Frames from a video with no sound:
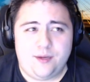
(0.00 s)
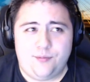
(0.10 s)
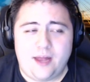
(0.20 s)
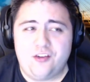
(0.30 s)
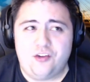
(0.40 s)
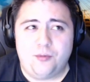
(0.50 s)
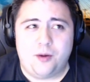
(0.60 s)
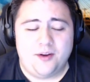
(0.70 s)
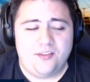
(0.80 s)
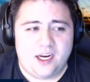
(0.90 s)
flashy
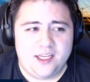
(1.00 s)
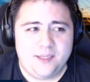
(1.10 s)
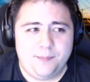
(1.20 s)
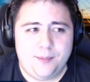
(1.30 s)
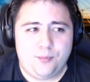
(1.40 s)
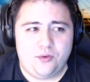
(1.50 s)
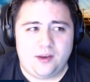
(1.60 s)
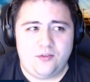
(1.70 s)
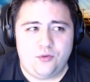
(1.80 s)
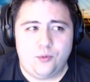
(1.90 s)
moments, I think people
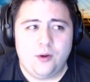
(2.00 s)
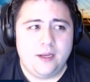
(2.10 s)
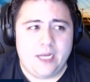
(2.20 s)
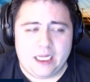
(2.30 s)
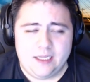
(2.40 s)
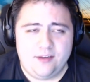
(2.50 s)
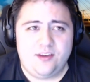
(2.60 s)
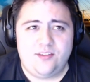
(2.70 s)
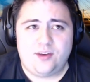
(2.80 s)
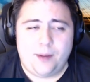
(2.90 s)
tend to, at
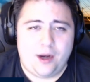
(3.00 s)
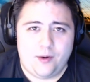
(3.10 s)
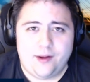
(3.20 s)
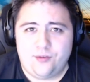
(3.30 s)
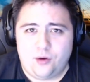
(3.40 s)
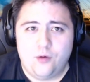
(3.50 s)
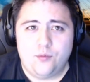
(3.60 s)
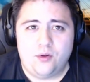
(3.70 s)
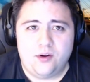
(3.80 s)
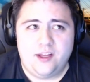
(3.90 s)
least in some areas,
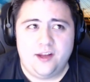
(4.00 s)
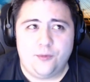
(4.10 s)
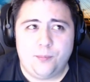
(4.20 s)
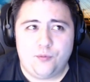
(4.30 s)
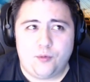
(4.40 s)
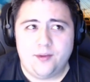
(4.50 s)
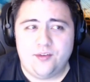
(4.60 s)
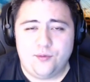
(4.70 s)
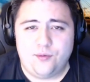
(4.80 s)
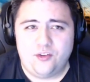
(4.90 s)
overlook the other
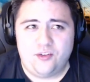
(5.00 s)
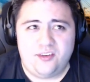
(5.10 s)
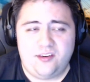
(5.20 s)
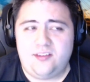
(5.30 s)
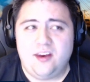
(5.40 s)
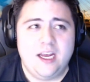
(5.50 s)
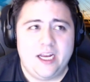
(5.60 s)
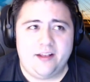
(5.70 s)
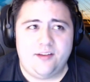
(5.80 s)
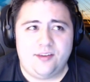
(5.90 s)
performance deficiencies.
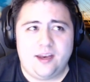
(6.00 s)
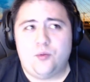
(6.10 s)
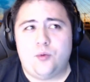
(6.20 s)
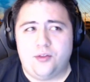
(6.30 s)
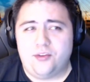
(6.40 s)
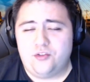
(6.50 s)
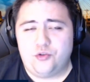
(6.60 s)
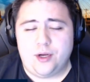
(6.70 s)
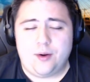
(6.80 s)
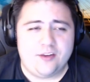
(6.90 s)
And they'll say, well, this
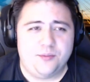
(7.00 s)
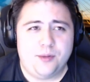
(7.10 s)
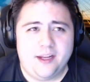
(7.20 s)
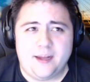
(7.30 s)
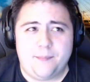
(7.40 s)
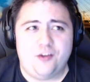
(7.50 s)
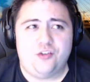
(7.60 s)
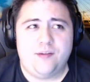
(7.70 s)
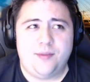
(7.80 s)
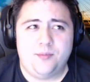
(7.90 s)
trio hasn't played that
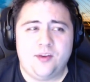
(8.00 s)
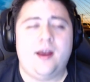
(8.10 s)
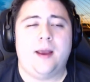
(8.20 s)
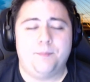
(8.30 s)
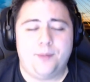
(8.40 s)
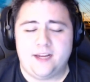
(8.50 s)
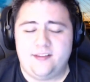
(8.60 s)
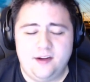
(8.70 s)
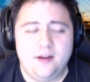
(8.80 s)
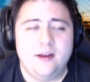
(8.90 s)
much, give them time. But I think